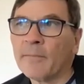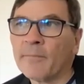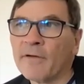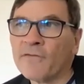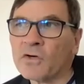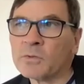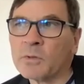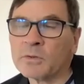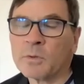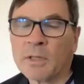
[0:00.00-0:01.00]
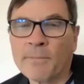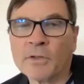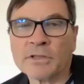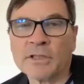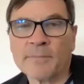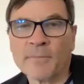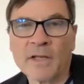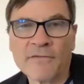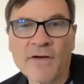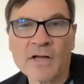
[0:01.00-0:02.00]
my first work was with the body
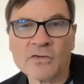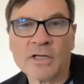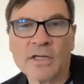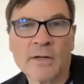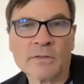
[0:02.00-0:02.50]
in a factory.